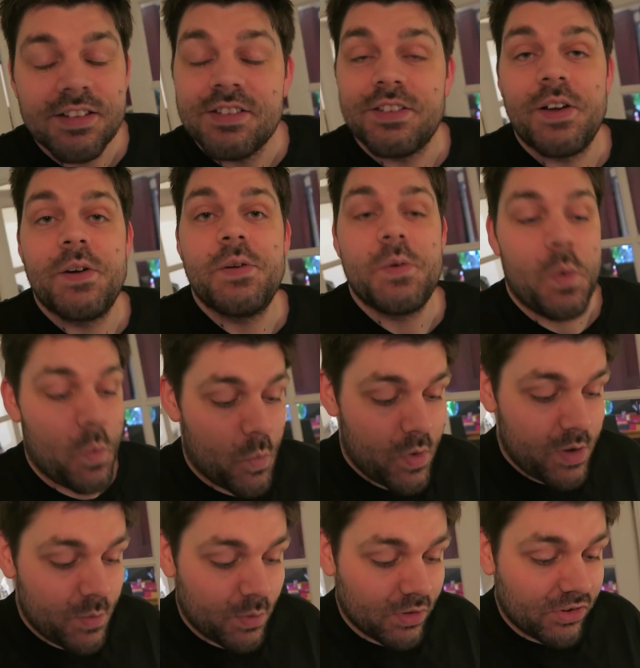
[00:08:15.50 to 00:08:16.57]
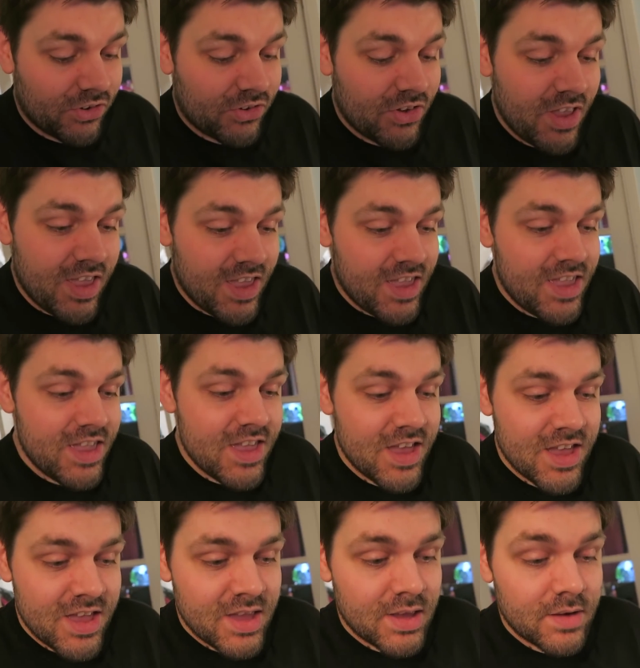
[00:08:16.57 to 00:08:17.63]
so we will see
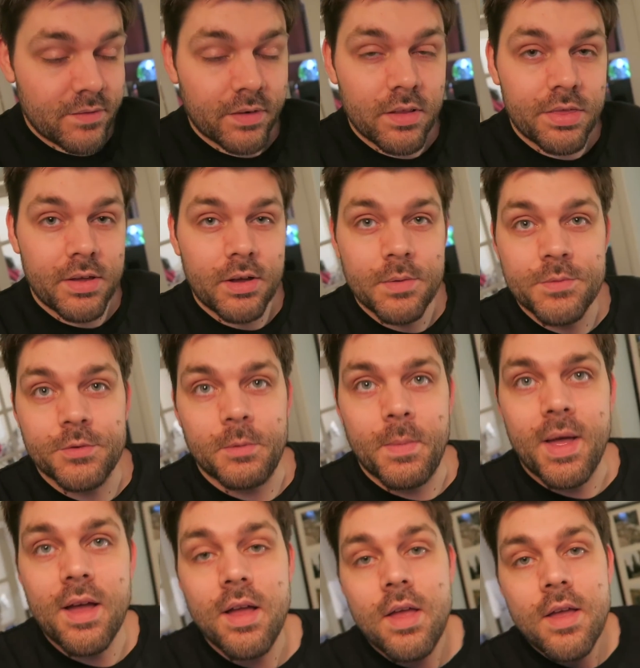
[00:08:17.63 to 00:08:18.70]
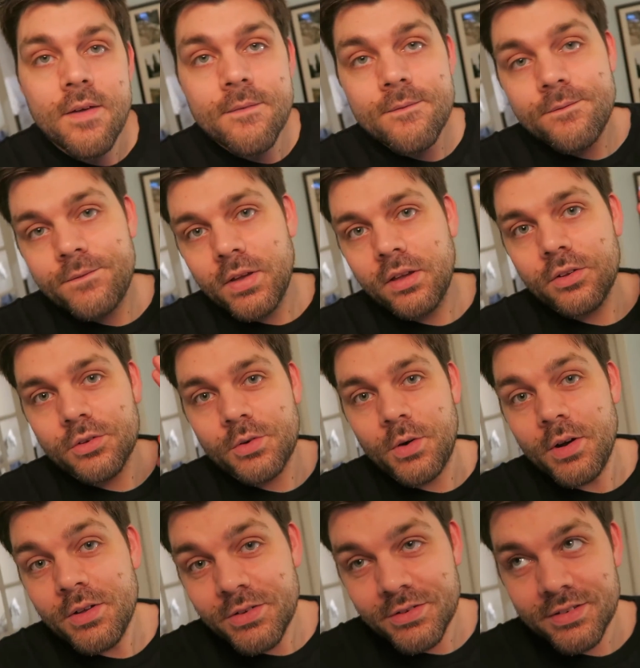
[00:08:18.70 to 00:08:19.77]
if anything comes from that. Fingers
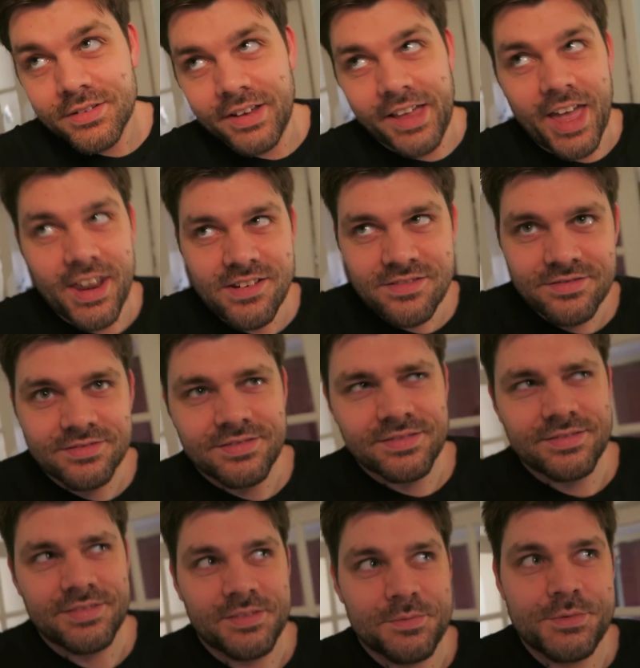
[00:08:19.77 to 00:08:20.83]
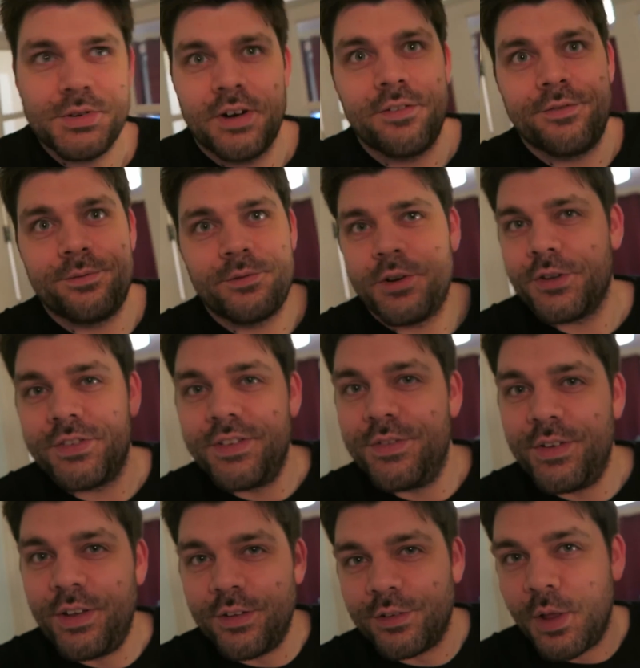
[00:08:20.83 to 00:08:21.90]
crossed, again. I'm sure I've crossed these
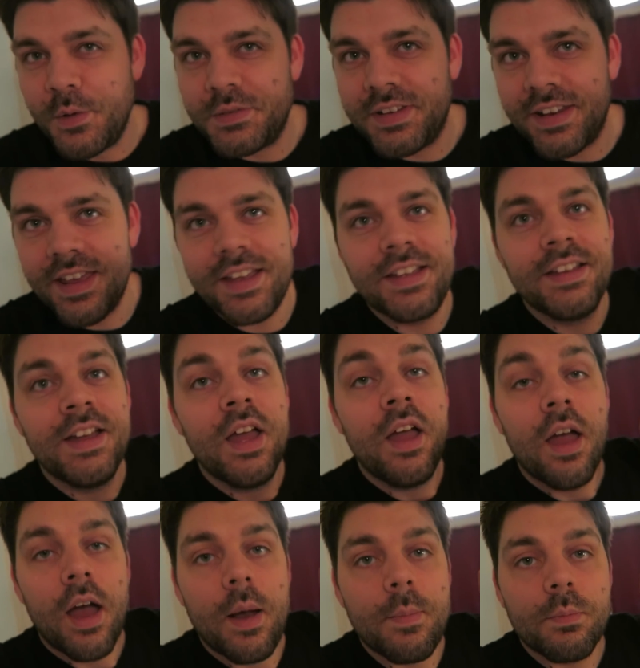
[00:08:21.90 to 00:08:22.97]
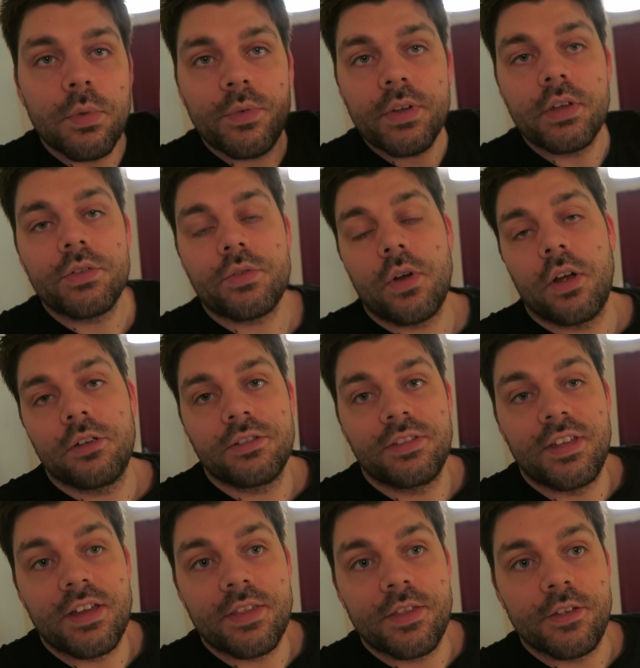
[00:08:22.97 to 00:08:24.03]
fingers loads today, but fingers crossed
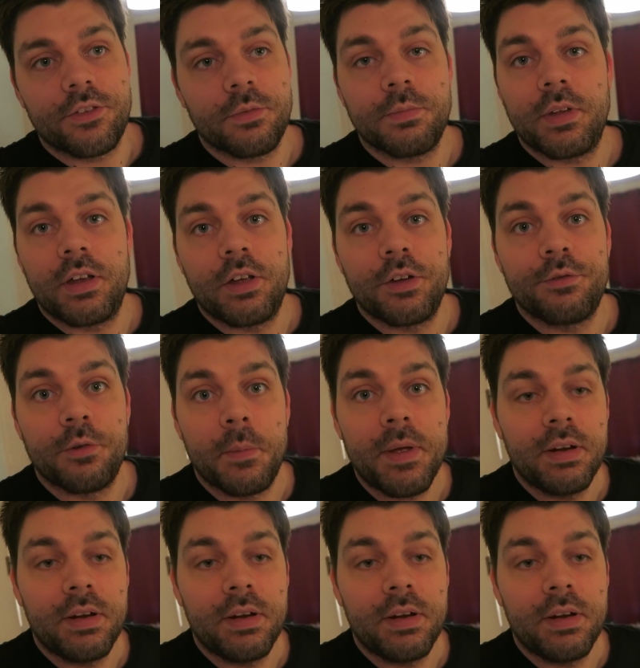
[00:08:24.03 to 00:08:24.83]
that there's something good from